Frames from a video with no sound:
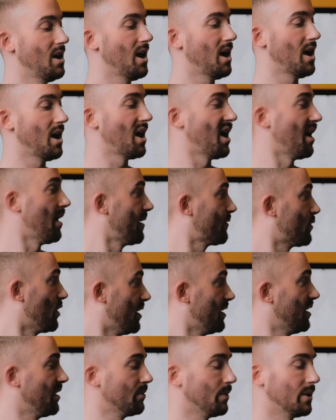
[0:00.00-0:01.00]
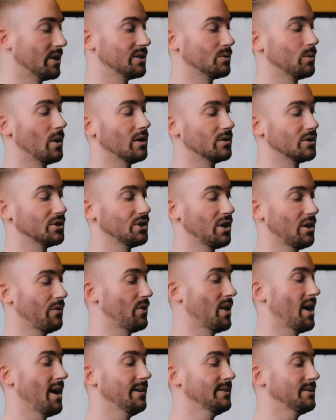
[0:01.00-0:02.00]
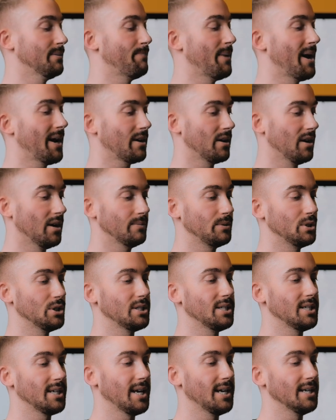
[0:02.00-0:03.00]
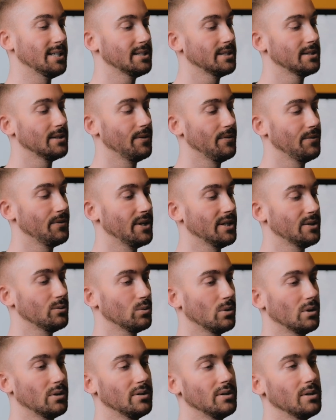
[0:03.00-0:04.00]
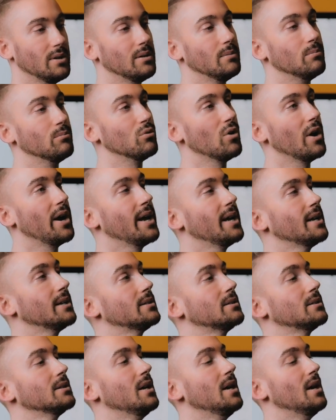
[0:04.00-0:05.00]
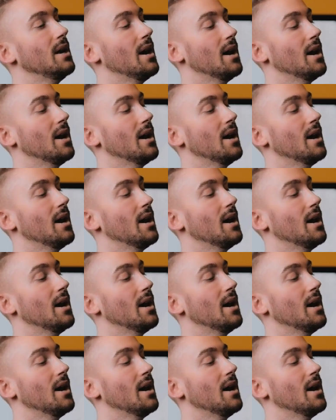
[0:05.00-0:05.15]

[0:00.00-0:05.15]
I've got another one as well just over there as a backup, just in case this one breaks,